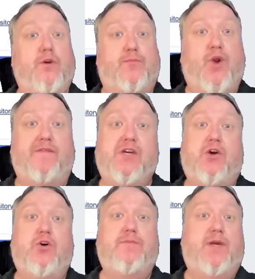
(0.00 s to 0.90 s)
When your private
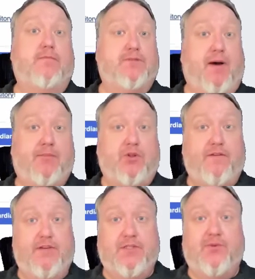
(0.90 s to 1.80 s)
code becomes publicly
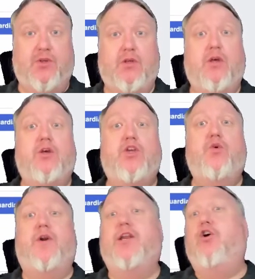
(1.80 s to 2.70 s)
visible, you
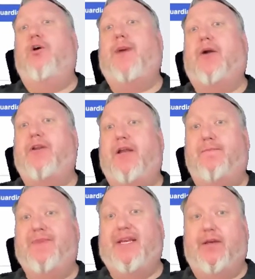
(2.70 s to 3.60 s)
want to know about it
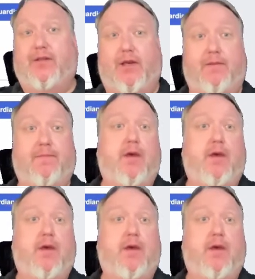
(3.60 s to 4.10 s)
immediately.